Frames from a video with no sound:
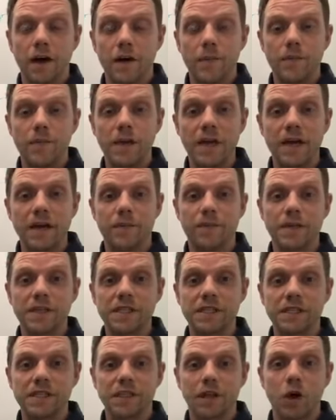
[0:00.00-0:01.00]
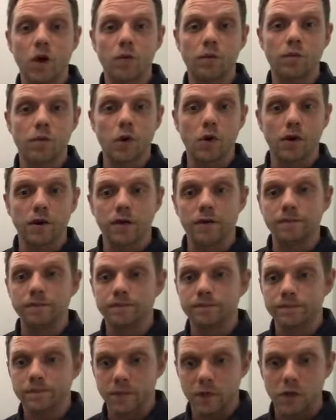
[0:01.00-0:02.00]
being a business loan broker.
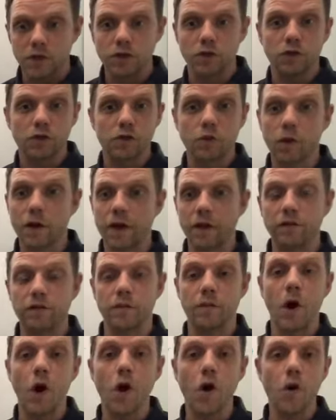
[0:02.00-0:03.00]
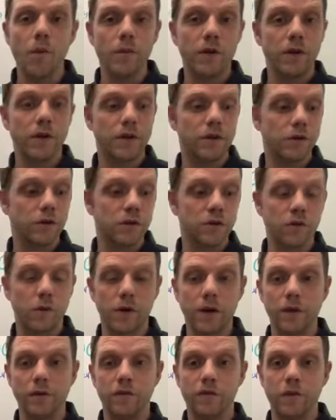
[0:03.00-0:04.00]
You can do this working from home. You can do this
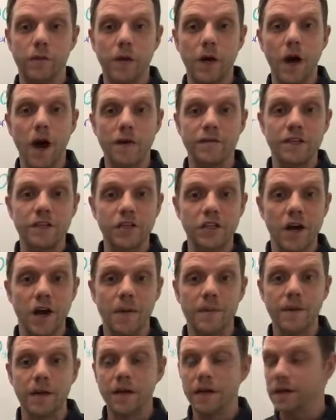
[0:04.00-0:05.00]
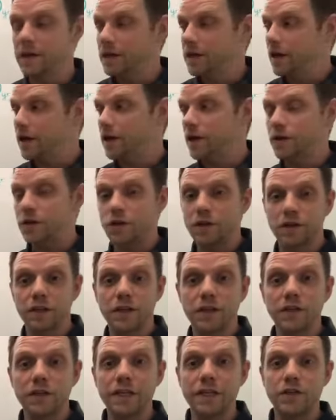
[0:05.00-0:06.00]
working from a coffee shop. You can
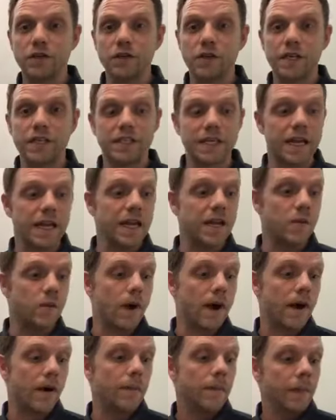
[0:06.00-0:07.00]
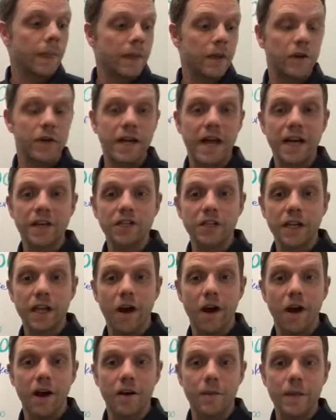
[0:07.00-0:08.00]
literally do this anywhere. You can actually
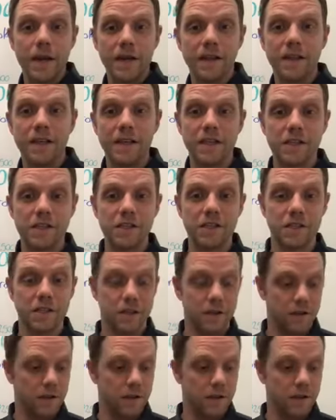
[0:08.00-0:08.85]
automate this